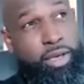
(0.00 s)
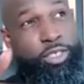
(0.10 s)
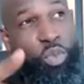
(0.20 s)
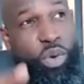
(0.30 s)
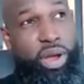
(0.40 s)

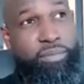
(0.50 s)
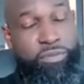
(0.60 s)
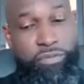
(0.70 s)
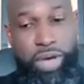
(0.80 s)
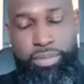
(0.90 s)
So where I've
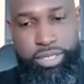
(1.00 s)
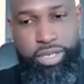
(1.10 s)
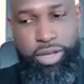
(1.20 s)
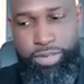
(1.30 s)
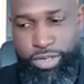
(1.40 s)
been finding
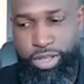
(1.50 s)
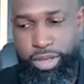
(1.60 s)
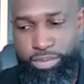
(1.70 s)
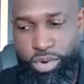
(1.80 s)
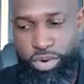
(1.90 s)
myself is
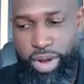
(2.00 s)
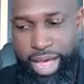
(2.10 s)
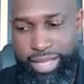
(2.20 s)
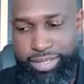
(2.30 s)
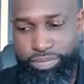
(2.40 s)
looking more
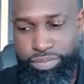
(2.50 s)
at